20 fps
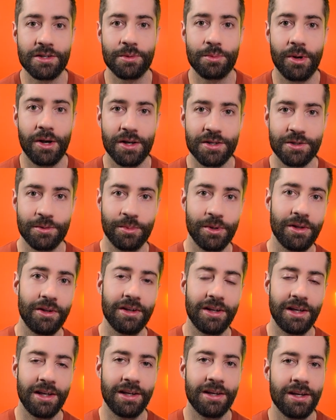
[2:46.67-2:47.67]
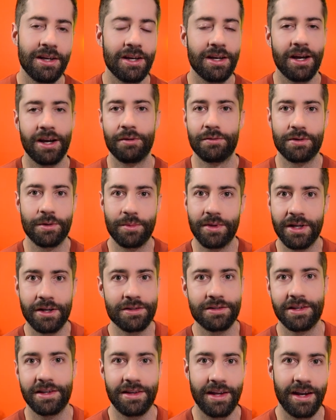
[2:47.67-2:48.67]
a possibility of something
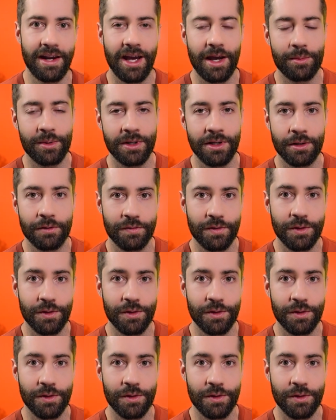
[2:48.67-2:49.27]
else like that happening in the